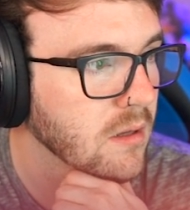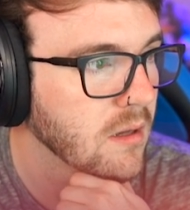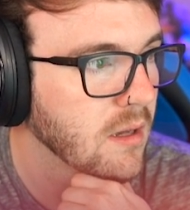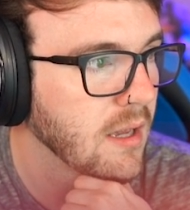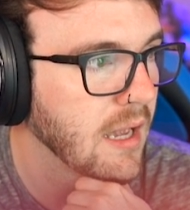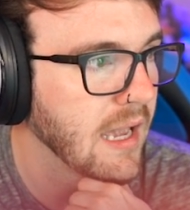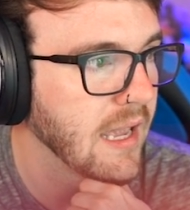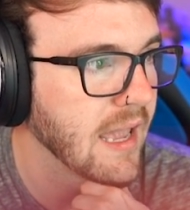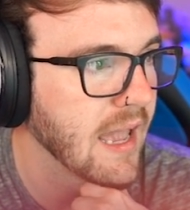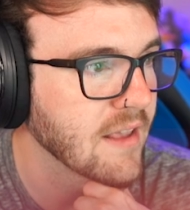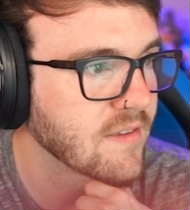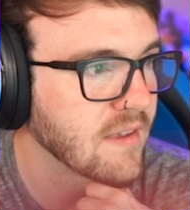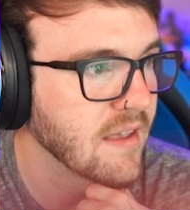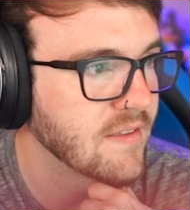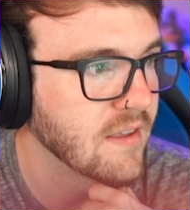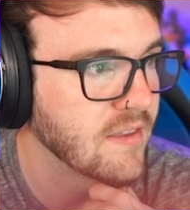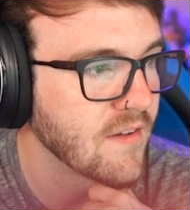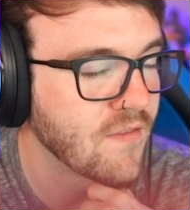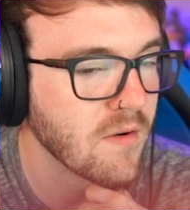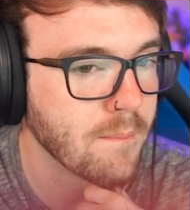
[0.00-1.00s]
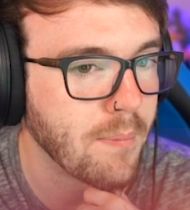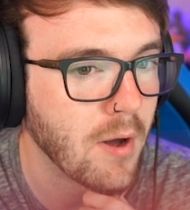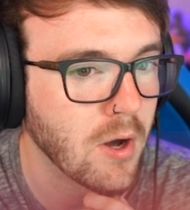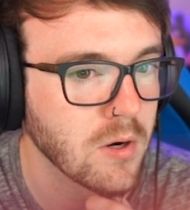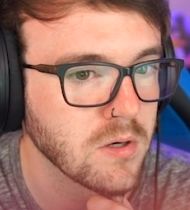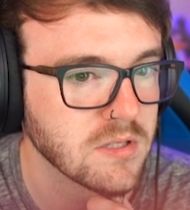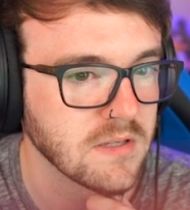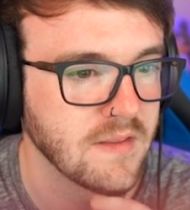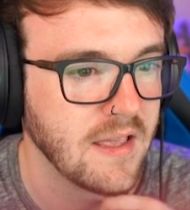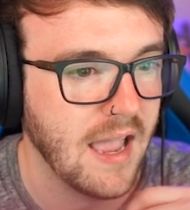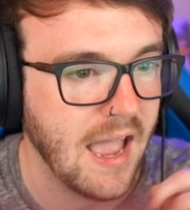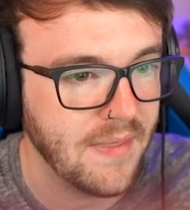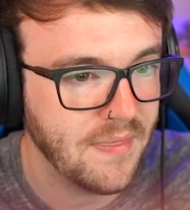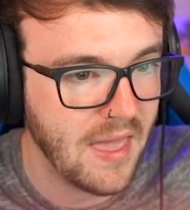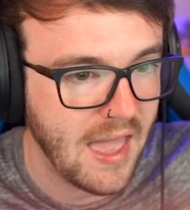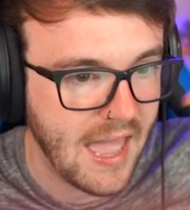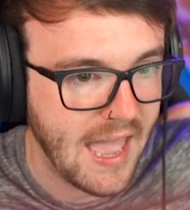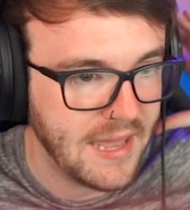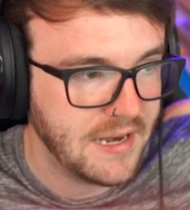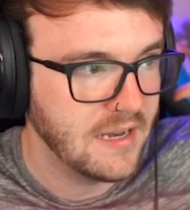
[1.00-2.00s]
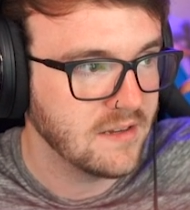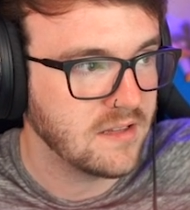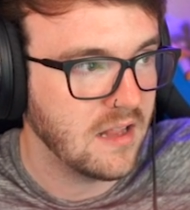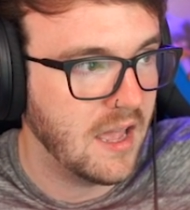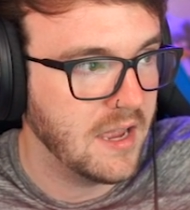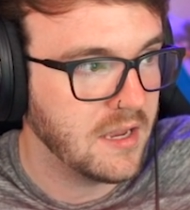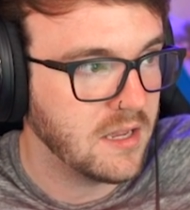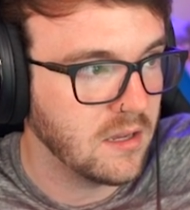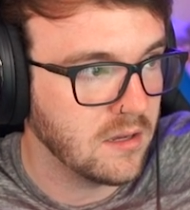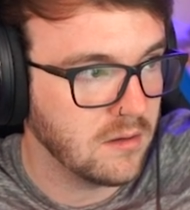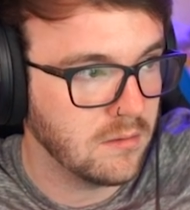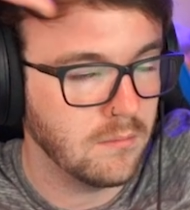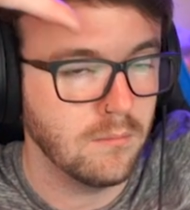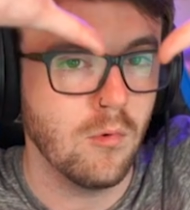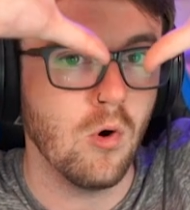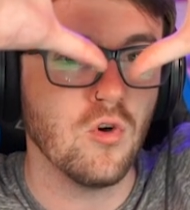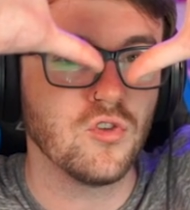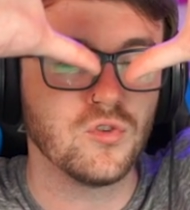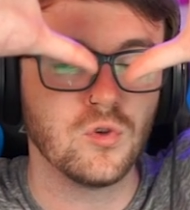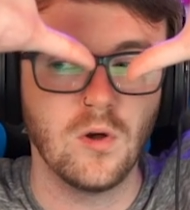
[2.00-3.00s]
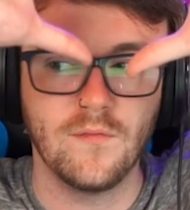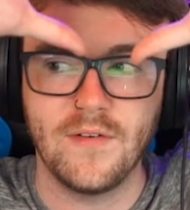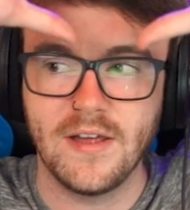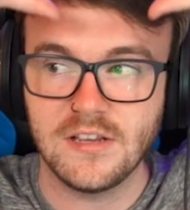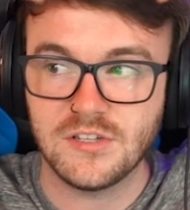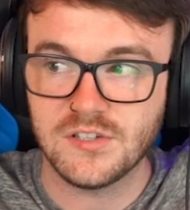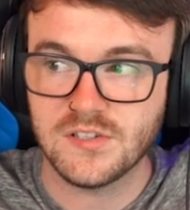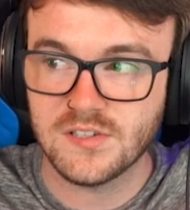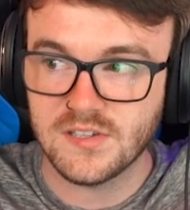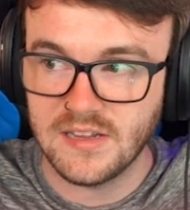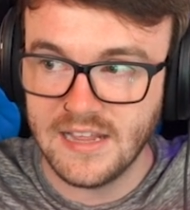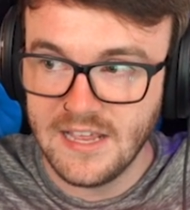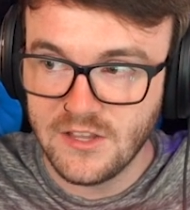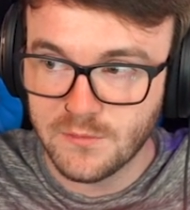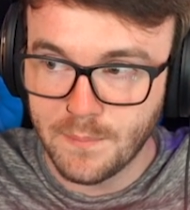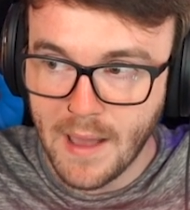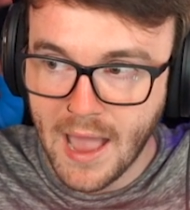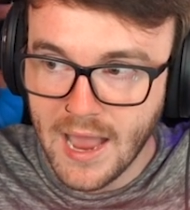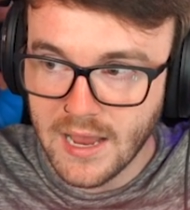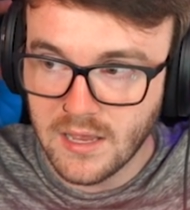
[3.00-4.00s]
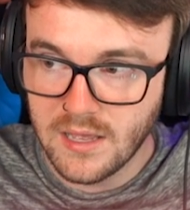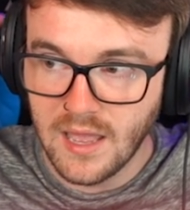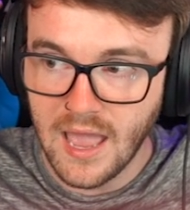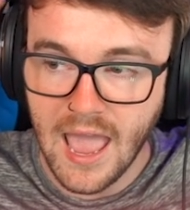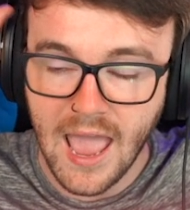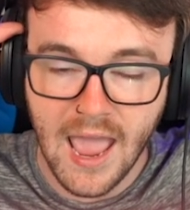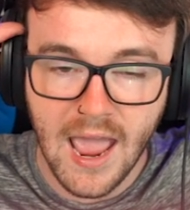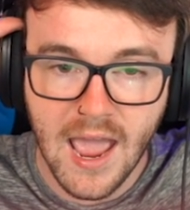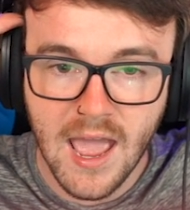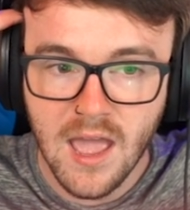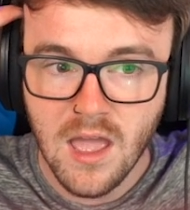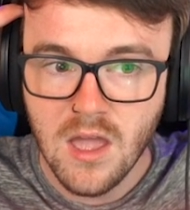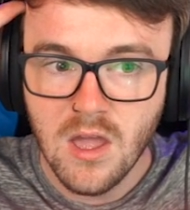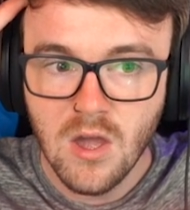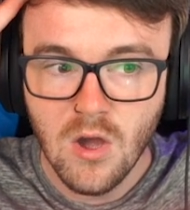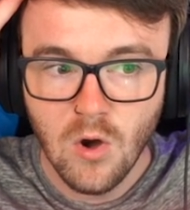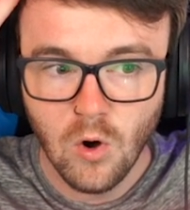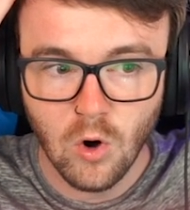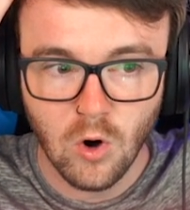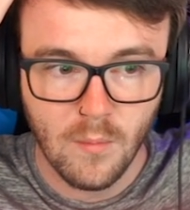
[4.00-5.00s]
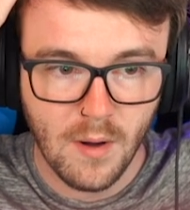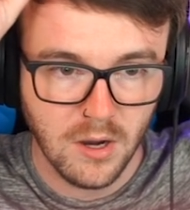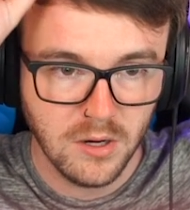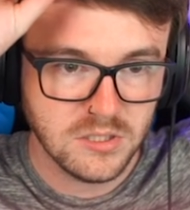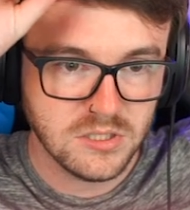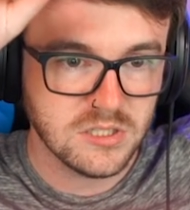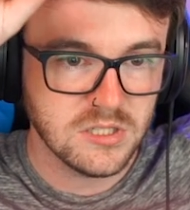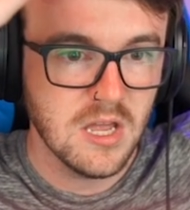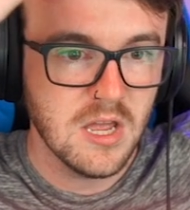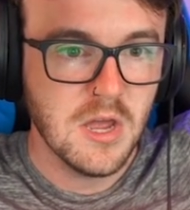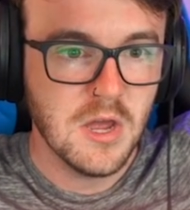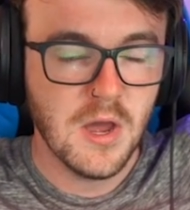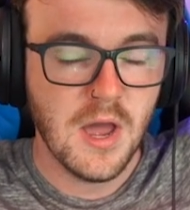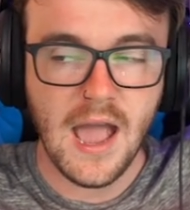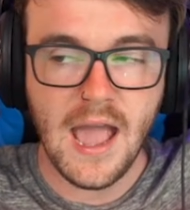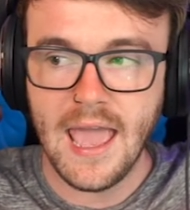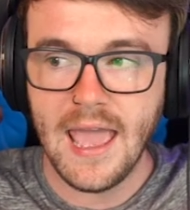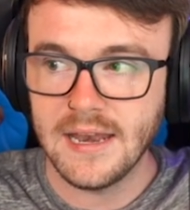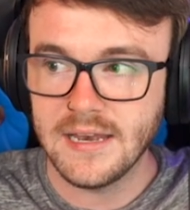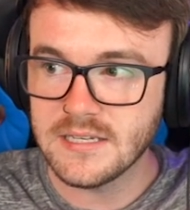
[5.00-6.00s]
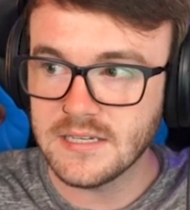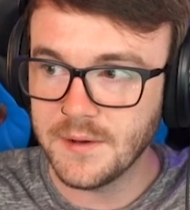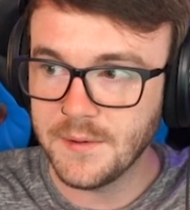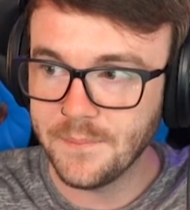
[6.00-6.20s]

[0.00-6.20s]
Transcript: it's a different pose, and the head is like more sort of like sleeked back hair almost, and